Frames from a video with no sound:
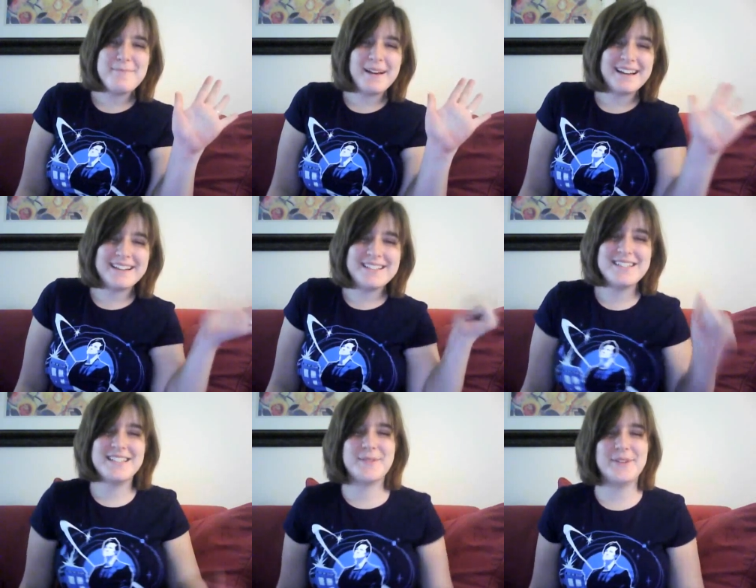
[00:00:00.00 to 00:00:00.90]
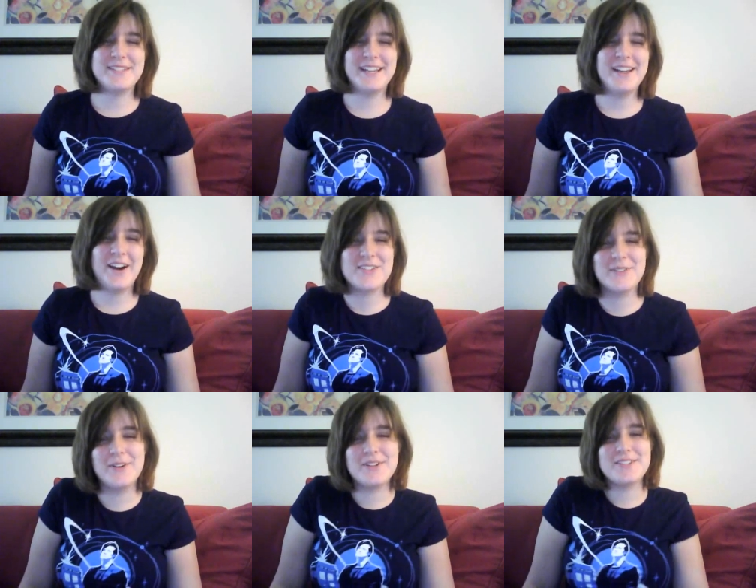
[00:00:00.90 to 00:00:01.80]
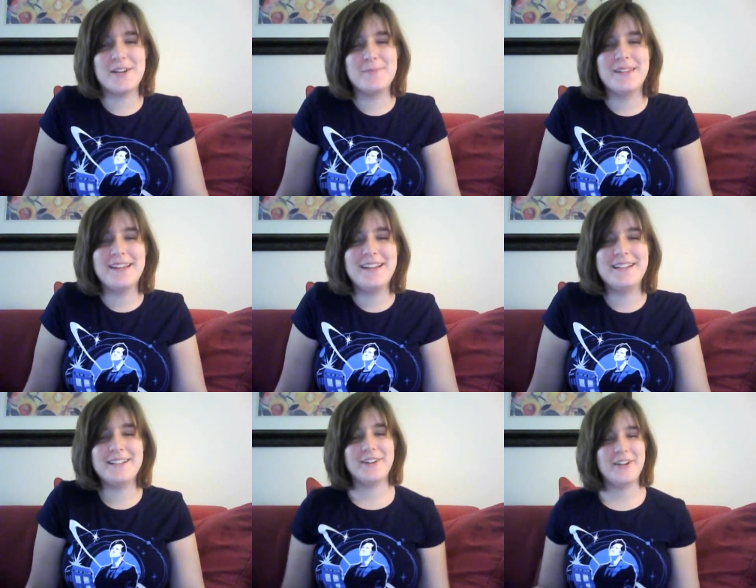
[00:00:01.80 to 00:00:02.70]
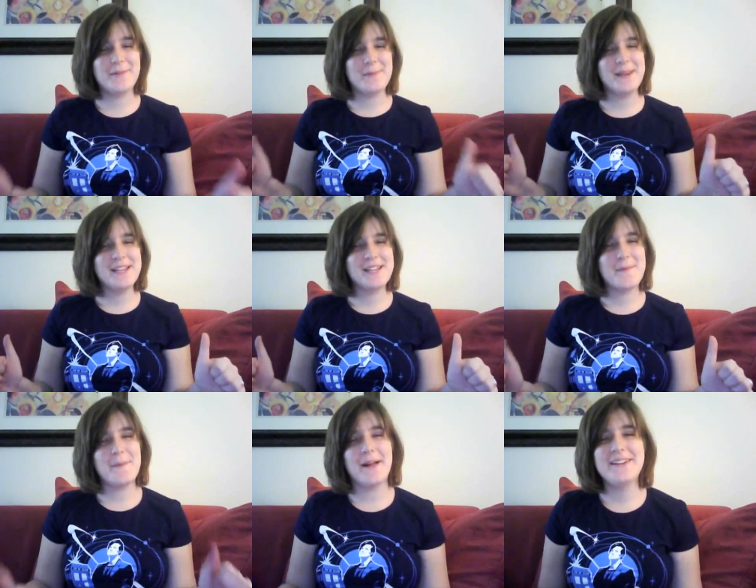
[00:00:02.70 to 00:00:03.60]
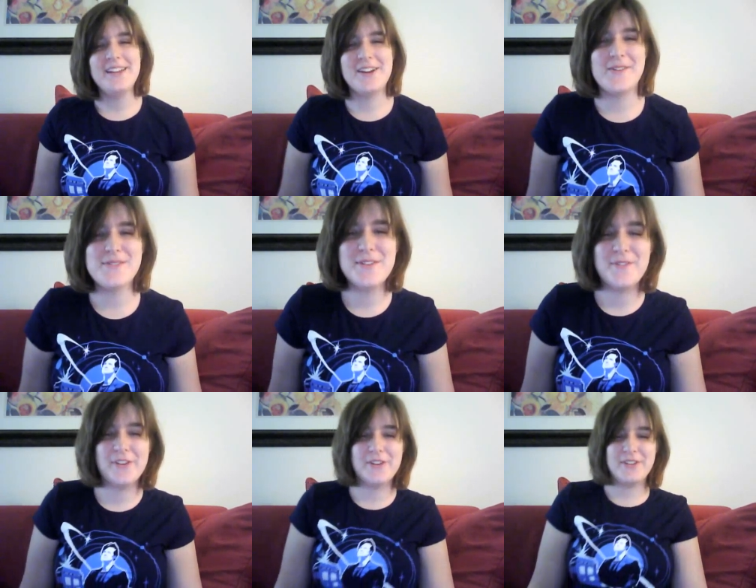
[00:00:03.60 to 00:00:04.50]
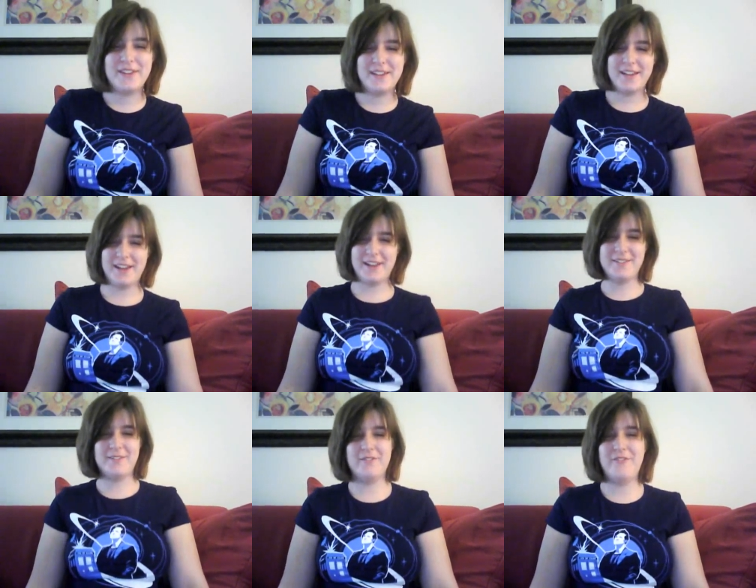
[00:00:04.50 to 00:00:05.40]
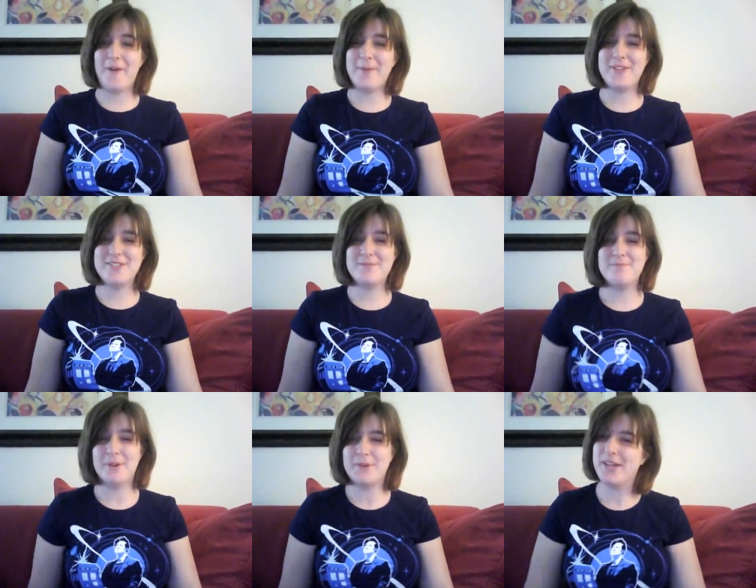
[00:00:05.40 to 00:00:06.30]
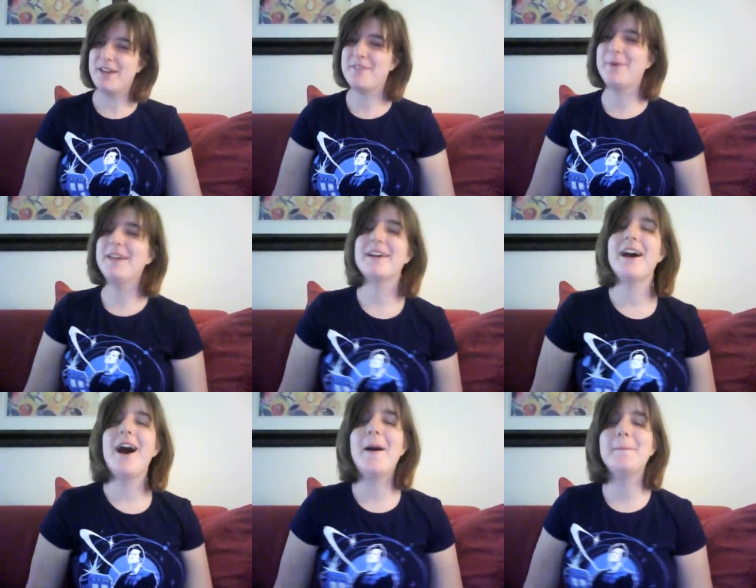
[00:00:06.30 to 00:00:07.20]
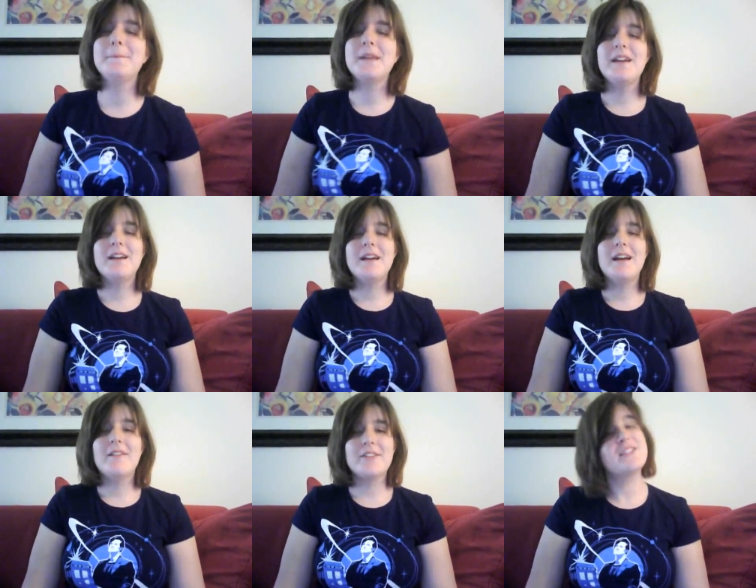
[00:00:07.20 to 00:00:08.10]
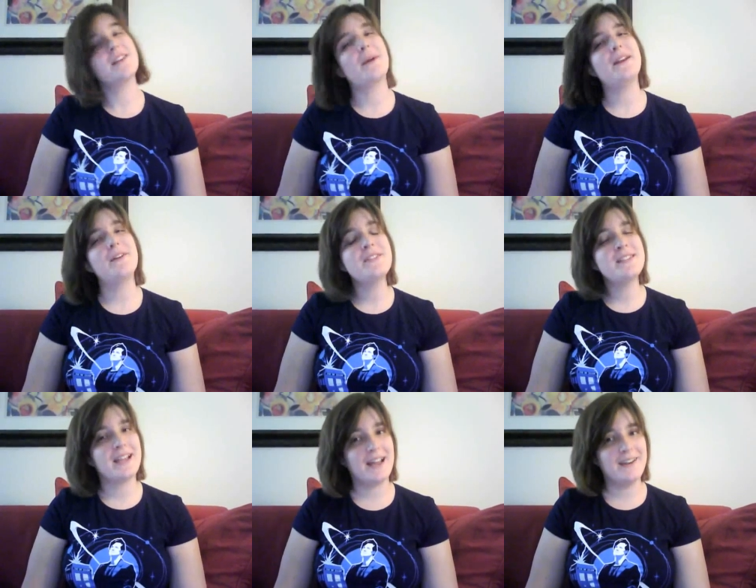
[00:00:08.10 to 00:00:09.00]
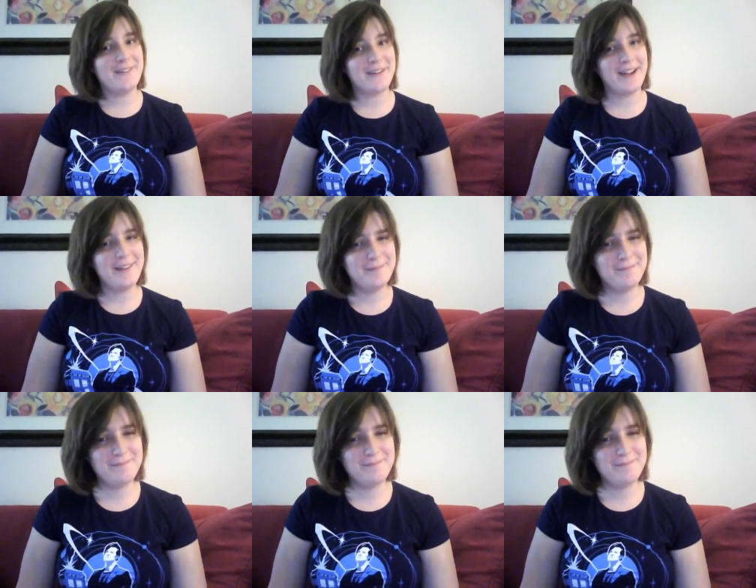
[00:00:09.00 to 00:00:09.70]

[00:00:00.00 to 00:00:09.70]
Potters! It's Wednesday, also known as Hump Day, and you're here with me, Molly, your host for the uh, fabulous middle day of the week. Um, first thing you might notice, I got a new haircut.